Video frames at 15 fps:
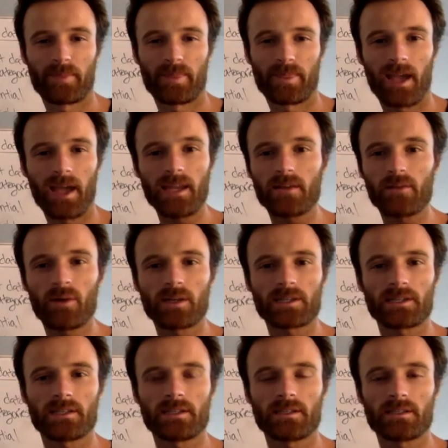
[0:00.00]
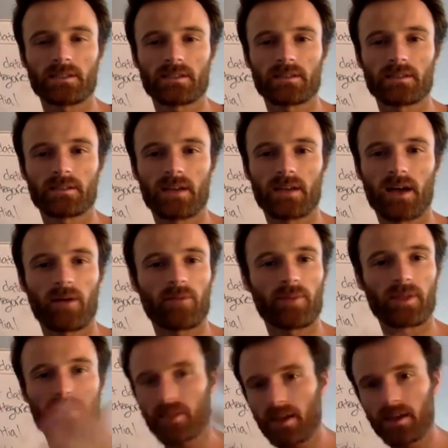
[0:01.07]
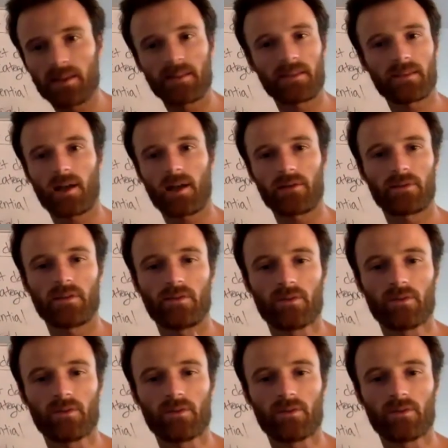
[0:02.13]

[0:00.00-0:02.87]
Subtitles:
Any questions? I'll be sending this out to you